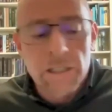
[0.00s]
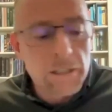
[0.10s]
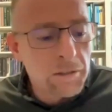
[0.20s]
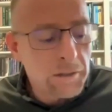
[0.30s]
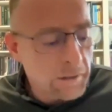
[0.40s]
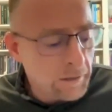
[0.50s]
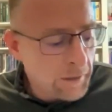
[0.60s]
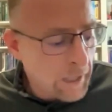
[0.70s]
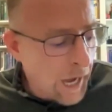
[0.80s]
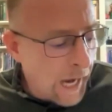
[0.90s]
You know,
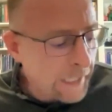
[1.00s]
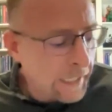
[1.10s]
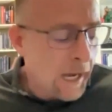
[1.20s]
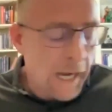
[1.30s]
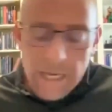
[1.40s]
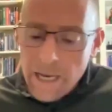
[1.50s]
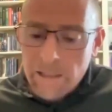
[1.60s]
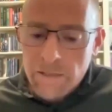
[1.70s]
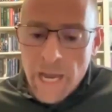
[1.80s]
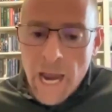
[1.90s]
I can, I
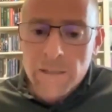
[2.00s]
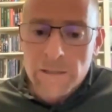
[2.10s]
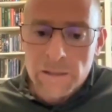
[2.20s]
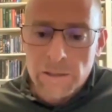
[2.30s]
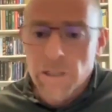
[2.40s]
can't imagine.